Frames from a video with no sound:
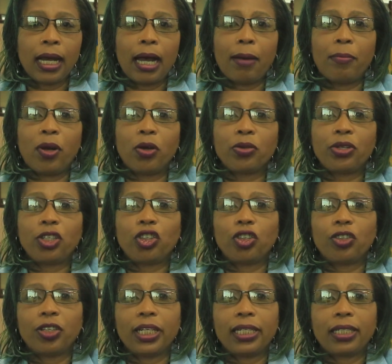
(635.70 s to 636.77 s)
Among the
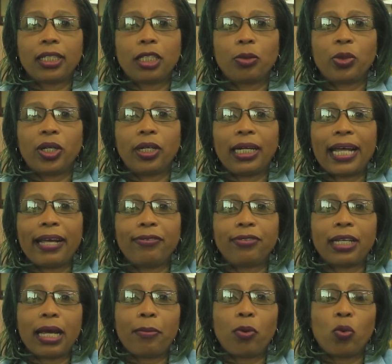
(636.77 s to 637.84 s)
jurists were lifetime